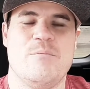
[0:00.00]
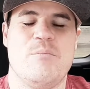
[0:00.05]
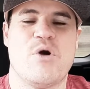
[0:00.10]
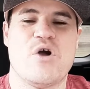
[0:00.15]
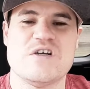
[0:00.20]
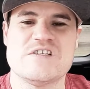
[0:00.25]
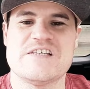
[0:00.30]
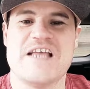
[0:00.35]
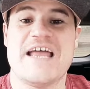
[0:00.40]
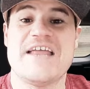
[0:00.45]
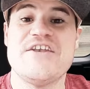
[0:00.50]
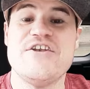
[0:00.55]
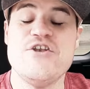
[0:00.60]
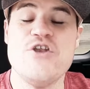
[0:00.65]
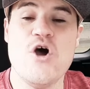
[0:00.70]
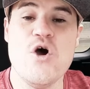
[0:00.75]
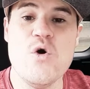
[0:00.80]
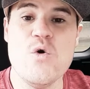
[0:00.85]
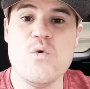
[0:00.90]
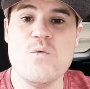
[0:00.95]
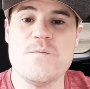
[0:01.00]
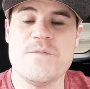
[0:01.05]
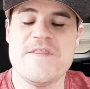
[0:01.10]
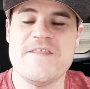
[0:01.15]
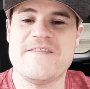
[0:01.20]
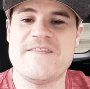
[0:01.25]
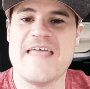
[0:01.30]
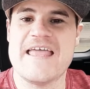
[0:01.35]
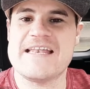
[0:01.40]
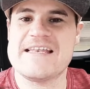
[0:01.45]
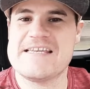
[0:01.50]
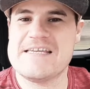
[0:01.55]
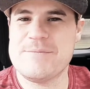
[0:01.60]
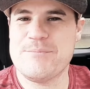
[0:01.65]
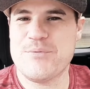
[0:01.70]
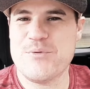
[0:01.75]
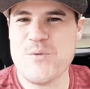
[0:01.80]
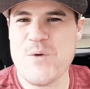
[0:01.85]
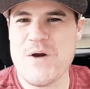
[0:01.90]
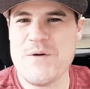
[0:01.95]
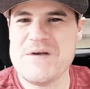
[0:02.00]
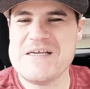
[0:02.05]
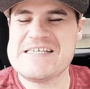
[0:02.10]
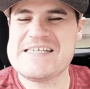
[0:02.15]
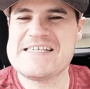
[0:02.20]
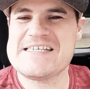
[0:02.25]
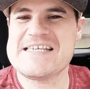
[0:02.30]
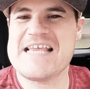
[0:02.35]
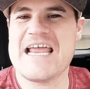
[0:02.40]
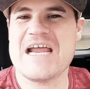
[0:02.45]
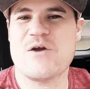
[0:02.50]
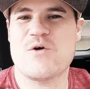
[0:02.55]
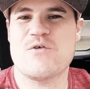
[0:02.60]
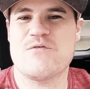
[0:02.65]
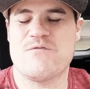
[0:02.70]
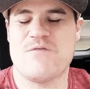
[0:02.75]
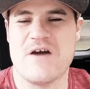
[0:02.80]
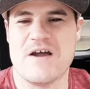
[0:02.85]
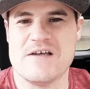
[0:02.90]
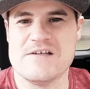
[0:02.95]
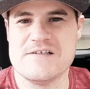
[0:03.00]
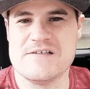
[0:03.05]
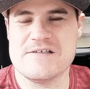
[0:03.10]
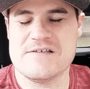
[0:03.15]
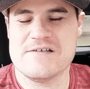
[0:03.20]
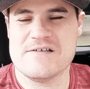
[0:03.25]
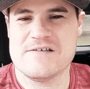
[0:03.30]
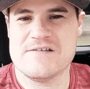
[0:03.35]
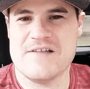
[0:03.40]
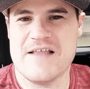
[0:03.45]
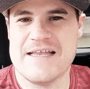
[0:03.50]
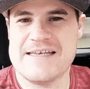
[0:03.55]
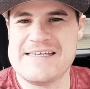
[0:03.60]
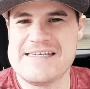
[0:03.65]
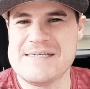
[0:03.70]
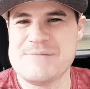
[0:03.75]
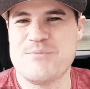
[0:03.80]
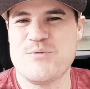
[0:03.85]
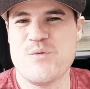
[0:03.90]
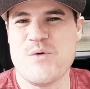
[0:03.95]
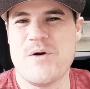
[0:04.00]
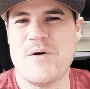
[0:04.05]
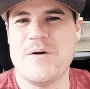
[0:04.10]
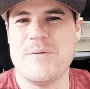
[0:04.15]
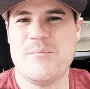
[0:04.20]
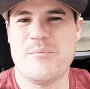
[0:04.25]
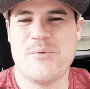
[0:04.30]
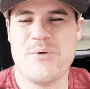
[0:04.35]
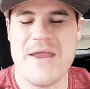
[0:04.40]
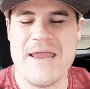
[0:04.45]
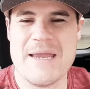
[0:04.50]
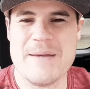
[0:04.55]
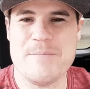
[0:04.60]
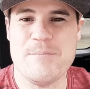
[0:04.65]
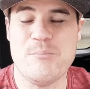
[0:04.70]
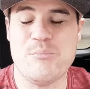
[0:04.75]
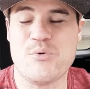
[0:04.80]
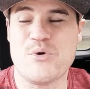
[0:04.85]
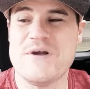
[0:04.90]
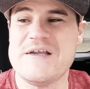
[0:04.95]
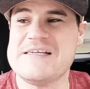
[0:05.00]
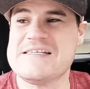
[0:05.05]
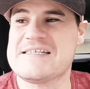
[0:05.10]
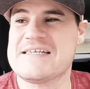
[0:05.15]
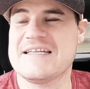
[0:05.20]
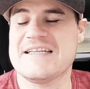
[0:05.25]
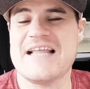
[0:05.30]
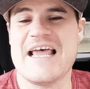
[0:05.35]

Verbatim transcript: Because I know that temporary sacrifice, that temporary pain brings a